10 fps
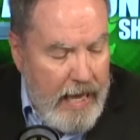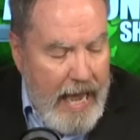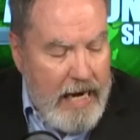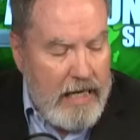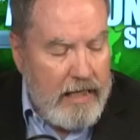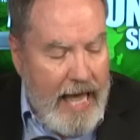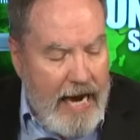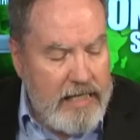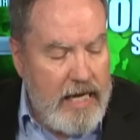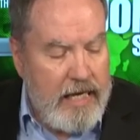and it
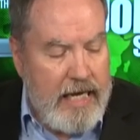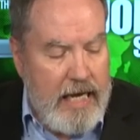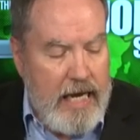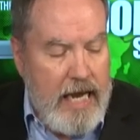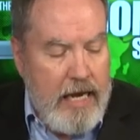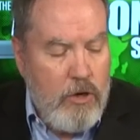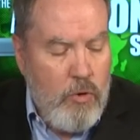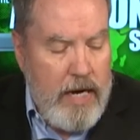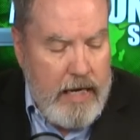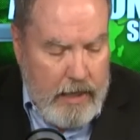lacked a key
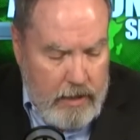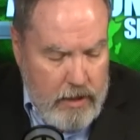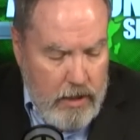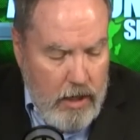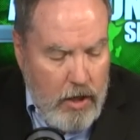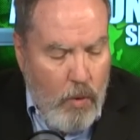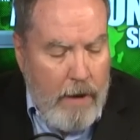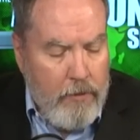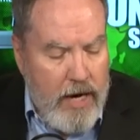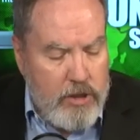ingredient,
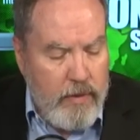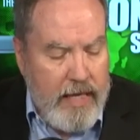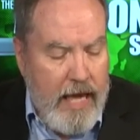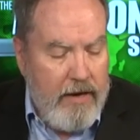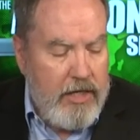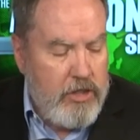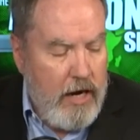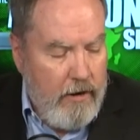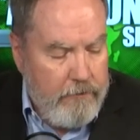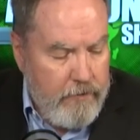cooperation with the county
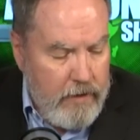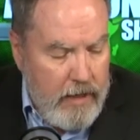sheriff.